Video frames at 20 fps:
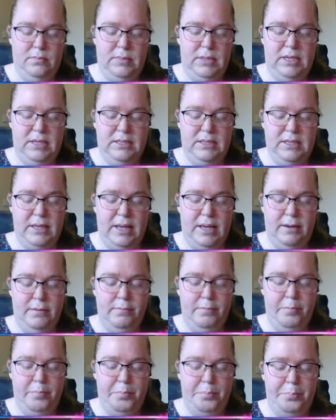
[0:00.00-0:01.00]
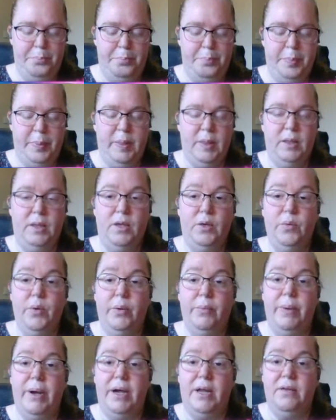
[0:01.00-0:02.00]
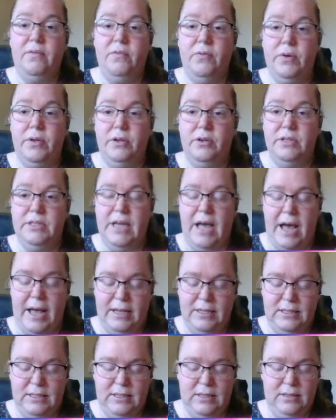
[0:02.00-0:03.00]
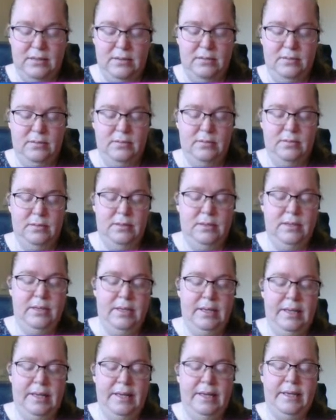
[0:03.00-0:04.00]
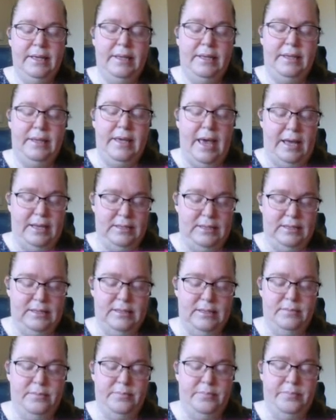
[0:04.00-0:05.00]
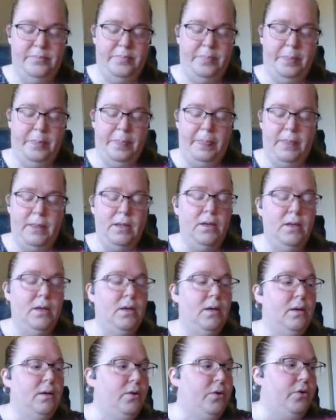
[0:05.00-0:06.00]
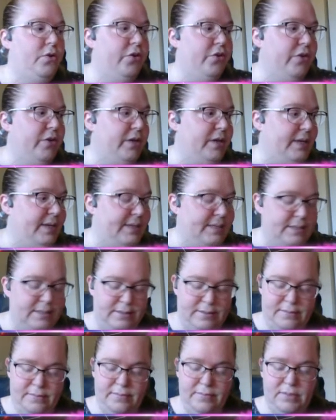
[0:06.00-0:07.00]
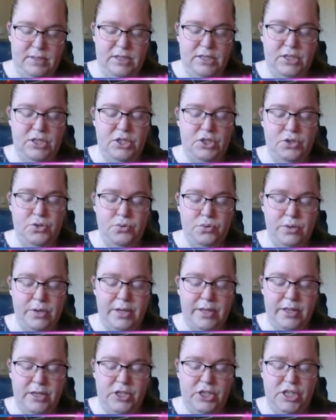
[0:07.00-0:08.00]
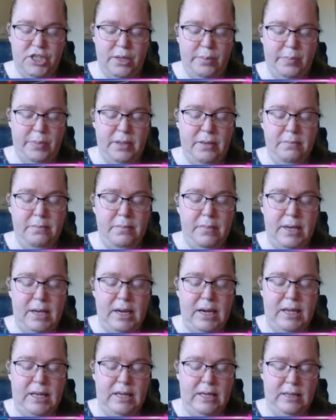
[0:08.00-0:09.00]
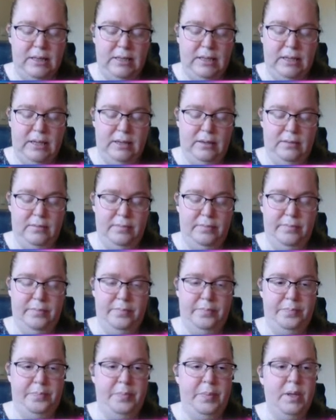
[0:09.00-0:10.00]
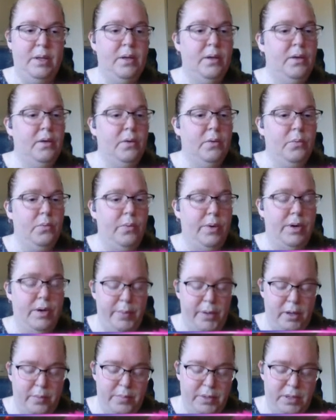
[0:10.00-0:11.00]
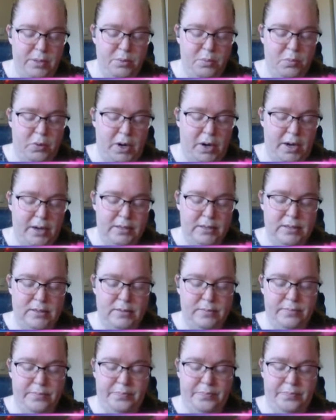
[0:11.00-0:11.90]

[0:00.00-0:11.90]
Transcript: he said, "you are ready for your task?" "Yes." "Good. Destroy the ship immediately." "What about Beeblebrox?"